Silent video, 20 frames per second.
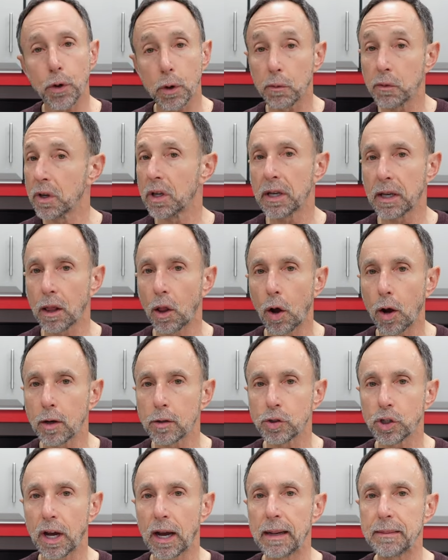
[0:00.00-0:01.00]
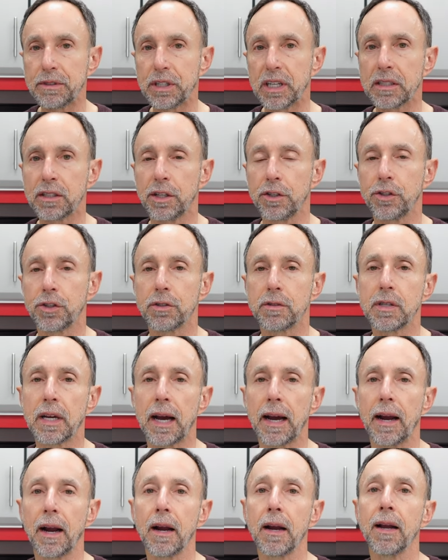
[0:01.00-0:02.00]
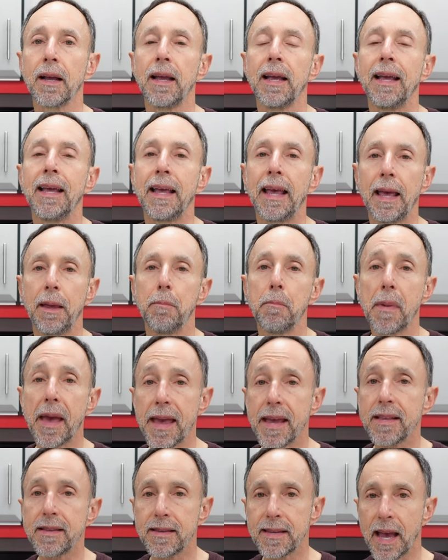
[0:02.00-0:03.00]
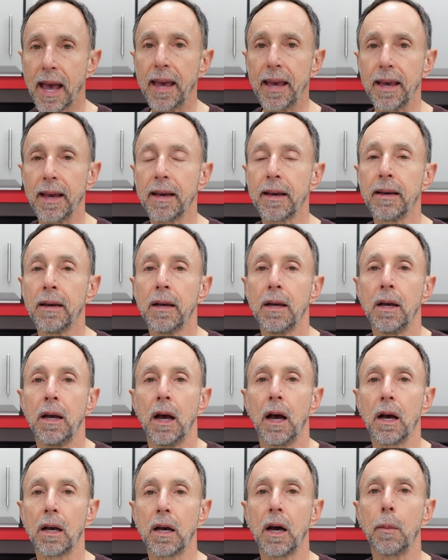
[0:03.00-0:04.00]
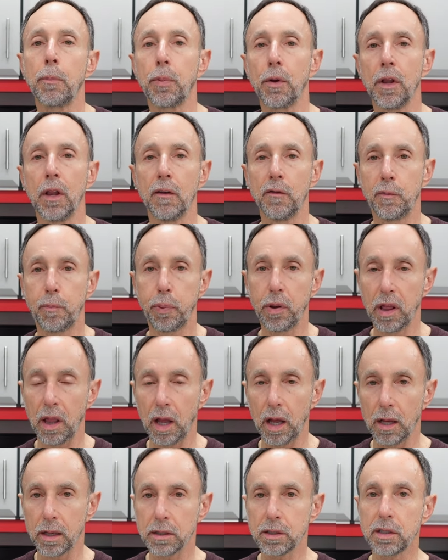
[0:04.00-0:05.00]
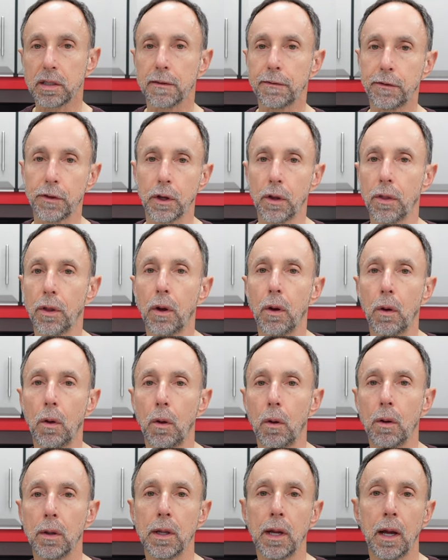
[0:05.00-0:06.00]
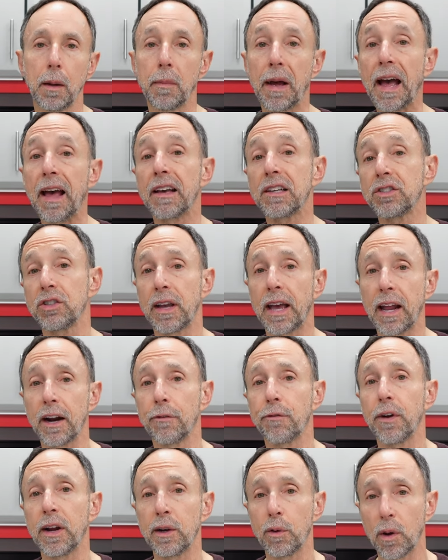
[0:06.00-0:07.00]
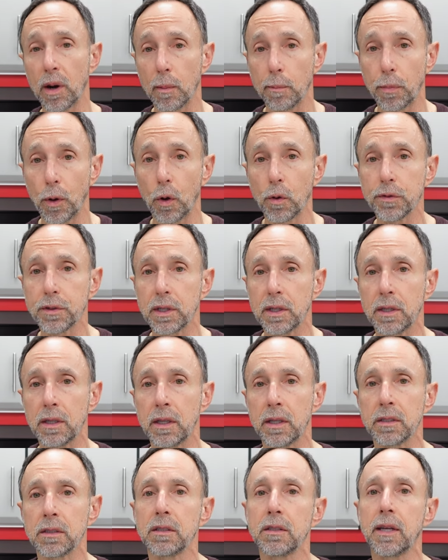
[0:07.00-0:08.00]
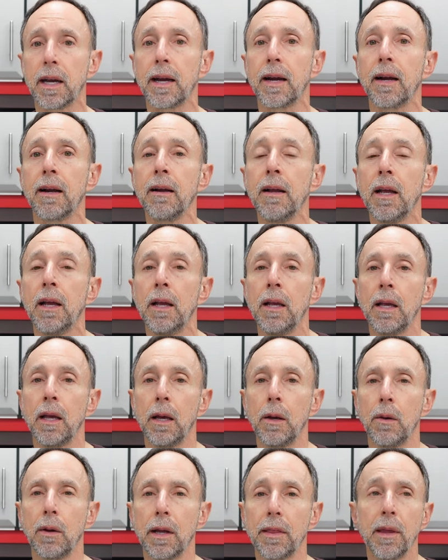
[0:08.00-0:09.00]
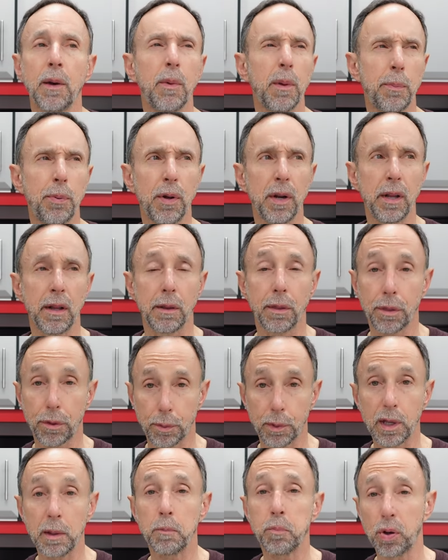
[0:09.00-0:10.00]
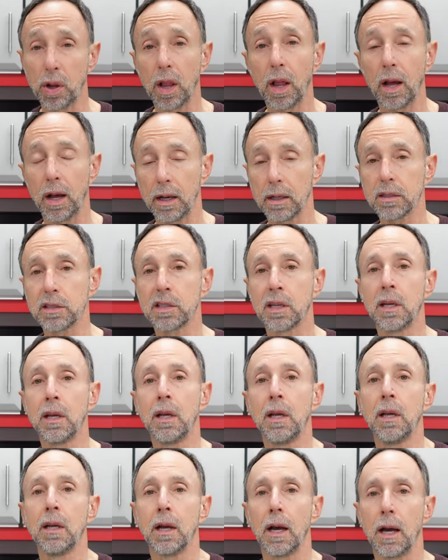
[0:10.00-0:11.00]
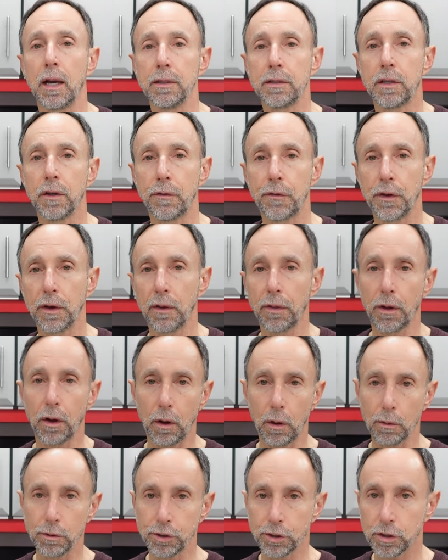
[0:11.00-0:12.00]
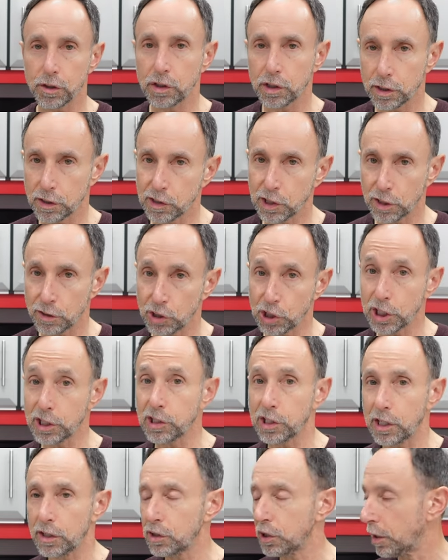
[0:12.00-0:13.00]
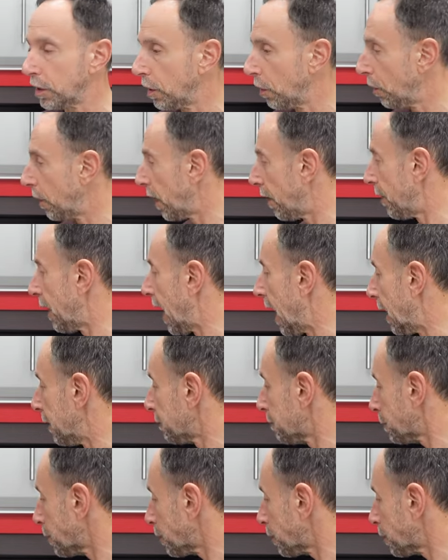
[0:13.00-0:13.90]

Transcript: or really large object in your tire, it may take a couple of plugs to fill the hole. Um, I actually had a friend who had a bolt in his tire, and I think we put in three plugs Uh, to fill the hole. Just, just, just such a note on that.